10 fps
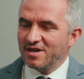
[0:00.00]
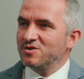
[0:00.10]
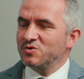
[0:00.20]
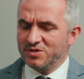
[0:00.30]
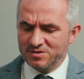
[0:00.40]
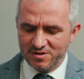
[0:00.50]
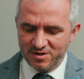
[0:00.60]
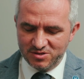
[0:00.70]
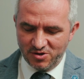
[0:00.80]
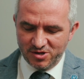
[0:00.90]
science
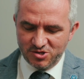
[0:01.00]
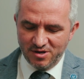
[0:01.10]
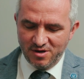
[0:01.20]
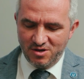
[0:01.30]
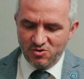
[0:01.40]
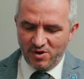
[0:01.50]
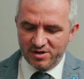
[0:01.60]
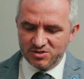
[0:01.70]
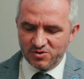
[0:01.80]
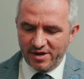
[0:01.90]
research, you are
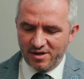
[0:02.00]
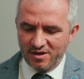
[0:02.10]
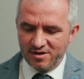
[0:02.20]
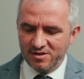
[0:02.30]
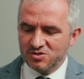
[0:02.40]
strikingly